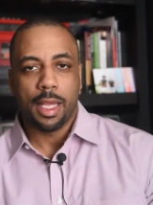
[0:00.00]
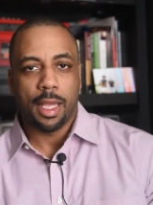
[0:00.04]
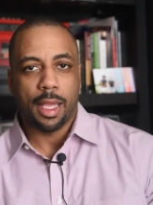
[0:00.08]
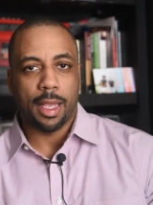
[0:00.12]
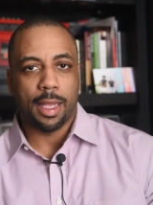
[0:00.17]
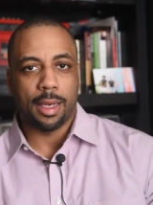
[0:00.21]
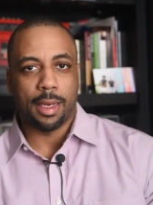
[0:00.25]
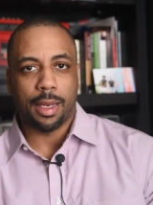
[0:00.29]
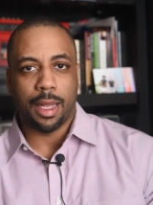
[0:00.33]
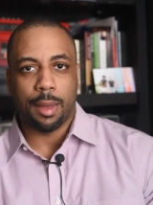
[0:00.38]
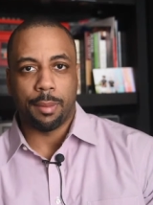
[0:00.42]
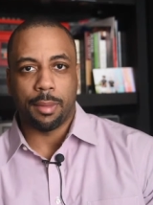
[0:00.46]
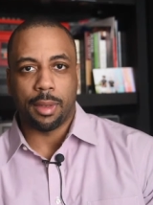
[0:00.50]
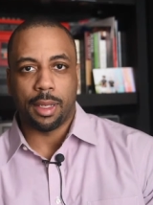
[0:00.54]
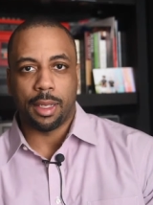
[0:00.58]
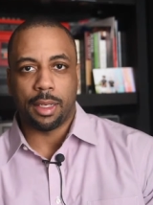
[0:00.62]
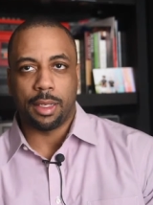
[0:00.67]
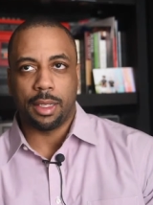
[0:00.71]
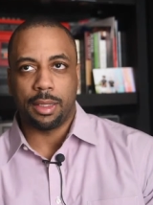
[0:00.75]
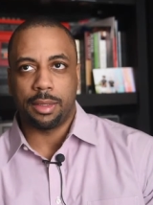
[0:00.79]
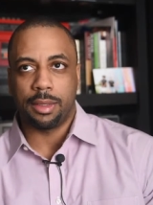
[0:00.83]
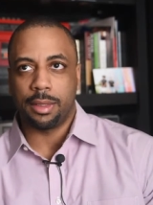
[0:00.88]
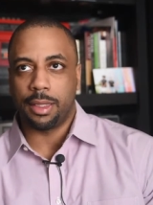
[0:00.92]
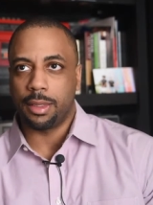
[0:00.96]
And I
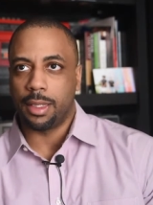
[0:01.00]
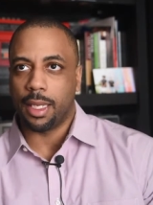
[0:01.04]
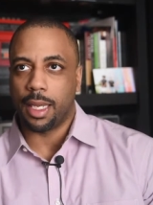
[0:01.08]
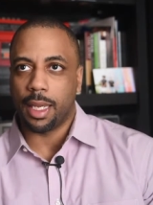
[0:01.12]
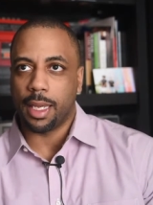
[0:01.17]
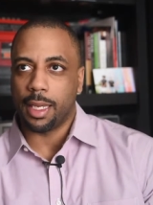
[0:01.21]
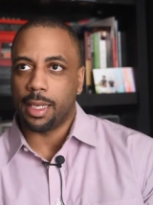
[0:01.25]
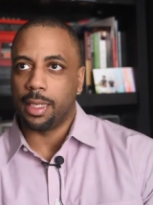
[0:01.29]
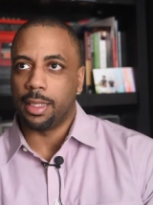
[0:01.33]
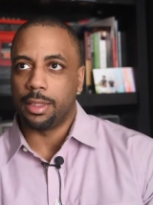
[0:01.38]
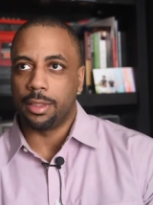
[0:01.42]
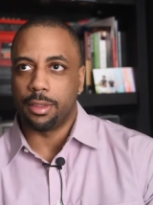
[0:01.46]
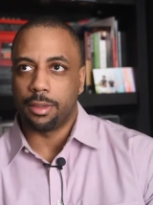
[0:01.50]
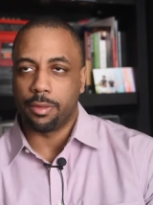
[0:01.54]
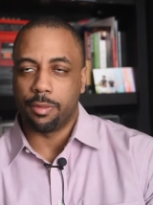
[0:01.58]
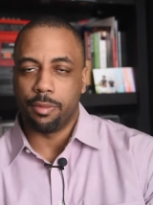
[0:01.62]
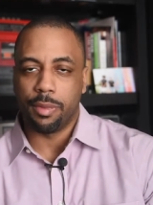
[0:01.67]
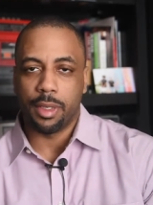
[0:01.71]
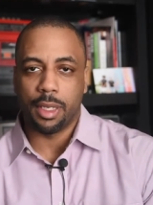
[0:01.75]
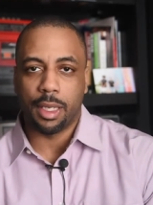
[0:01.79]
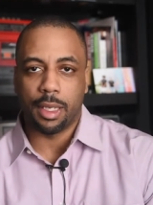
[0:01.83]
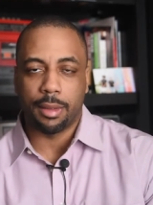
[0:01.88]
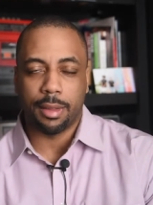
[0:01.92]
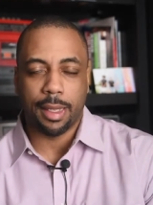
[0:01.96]
mean, this is at the age of
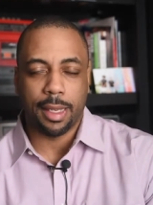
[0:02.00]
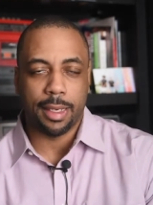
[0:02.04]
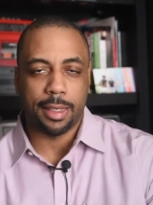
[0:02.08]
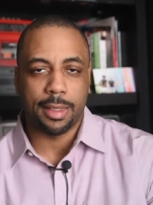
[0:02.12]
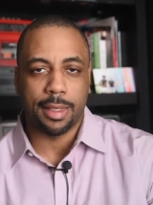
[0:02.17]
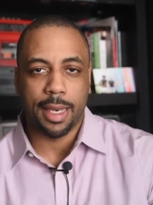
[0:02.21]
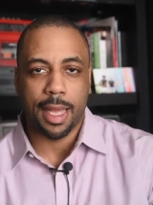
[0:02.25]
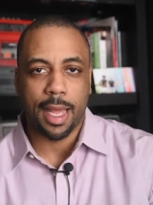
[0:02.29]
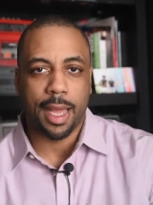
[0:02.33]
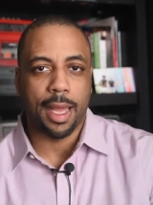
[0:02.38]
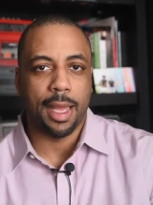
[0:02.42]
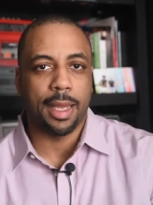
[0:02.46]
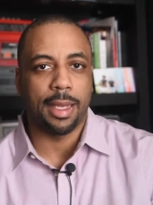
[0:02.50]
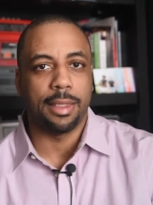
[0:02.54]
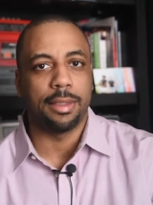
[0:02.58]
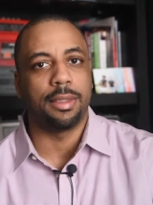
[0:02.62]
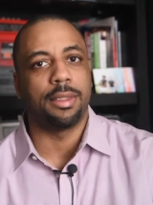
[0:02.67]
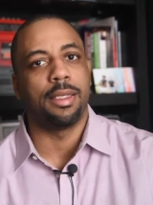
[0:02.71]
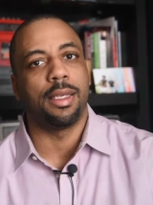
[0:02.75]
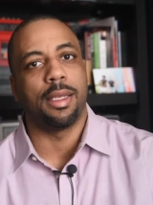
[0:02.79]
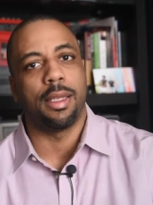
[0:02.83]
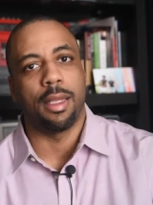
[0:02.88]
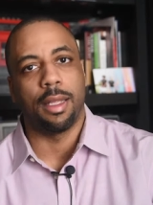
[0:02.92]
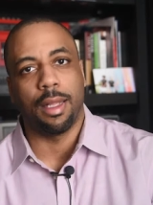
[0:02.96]
being like 9,
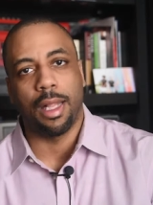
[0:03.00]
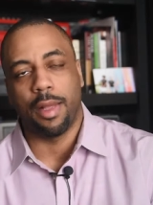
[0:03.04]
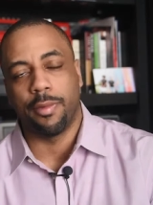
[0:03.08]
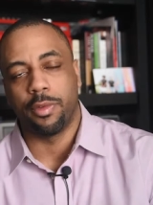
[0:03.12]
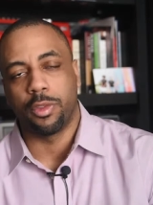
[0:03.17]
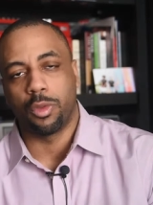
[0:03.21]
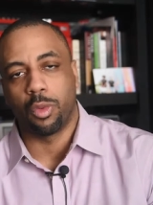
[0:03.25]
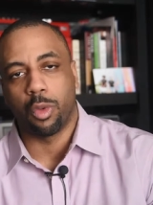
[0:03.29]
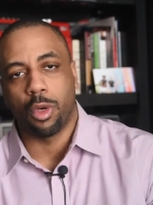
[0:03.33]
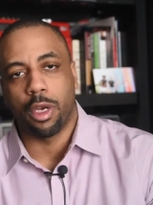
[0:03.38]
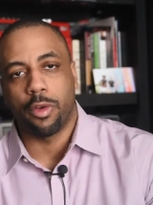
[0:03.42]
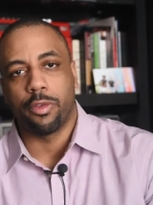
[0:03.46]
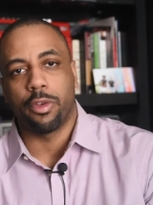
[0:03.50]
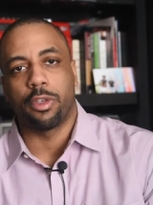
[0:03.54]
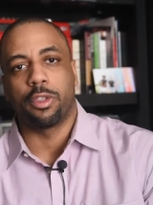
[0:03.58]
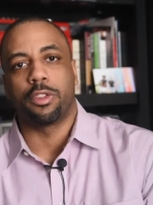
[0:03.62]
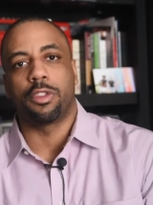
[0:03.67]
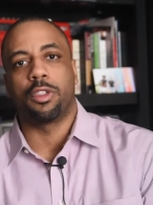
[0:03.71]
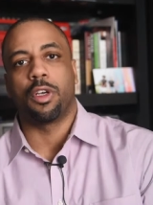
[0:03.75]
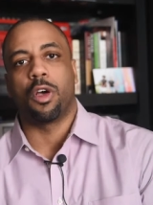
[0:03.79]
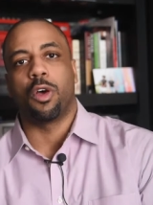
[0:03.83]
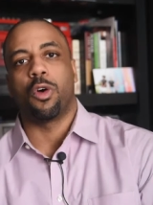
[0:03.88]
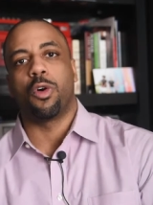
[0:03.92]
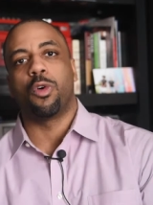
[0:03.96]
10, 11, 12
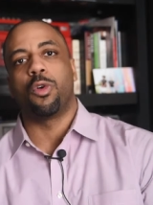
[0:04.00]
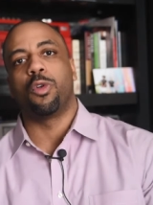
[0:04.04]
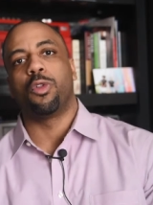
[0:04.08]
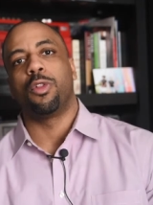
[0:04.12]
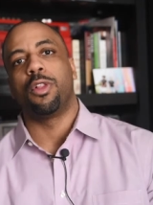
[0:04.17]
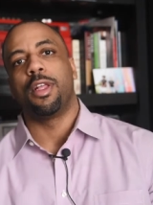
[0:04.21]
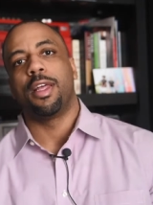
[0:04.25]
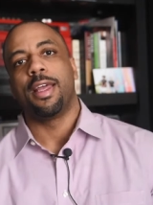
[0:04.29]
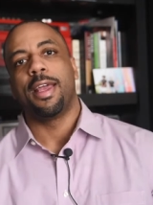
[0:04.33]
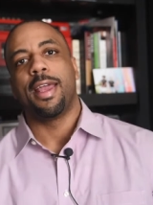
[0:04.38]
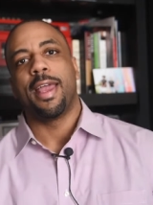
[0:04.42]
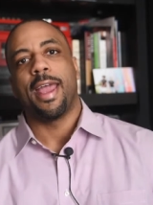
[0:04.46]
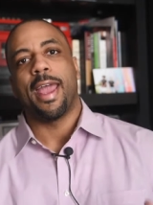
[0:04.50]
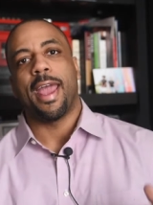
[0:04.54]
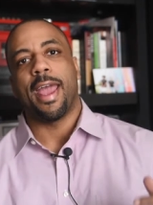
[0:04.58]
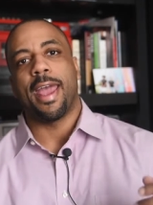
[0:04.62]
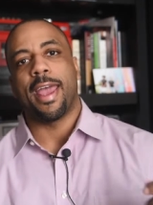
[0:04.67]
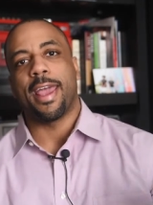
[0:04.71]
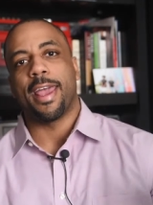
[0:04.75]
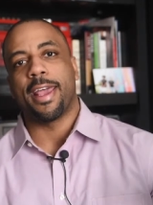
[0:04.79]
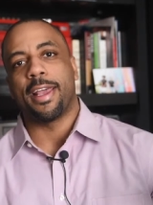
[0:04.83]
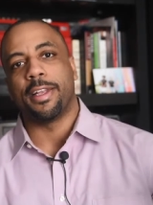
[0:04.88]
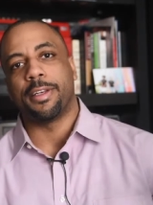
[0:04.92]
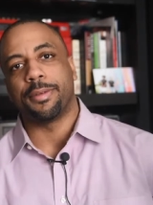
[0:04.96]
years old.
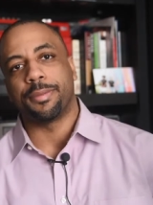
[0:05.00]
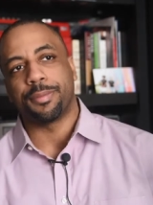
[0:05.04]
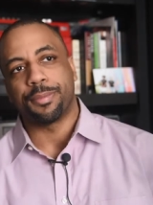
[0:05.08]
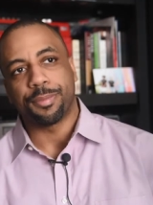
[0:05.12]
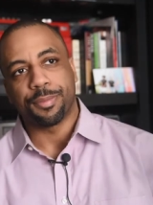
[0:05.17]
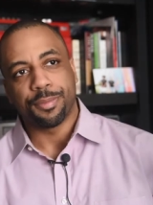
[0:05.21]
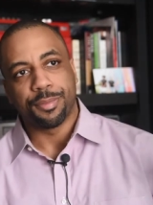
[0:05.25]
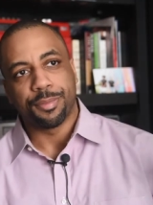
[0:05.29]
And